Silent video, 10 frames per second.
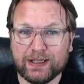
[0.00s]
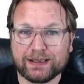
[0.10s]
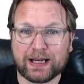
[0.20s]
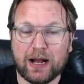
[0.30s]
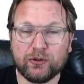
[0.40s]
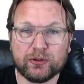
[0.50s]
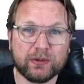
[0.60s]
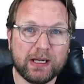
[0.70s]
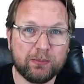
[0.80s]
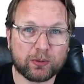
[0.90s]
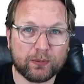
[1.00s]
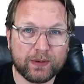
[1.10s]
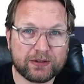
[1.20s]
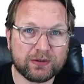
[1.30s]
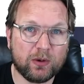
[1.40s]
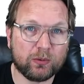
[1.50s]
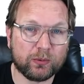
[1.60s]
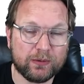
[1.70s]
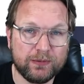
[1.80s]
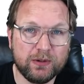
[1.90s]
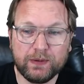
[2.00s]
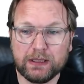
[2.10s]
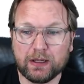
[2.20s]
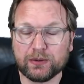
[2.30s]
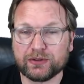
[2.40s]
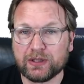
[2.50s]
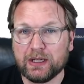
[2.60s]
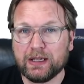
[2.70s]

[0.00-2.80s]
is how to create professional review videos.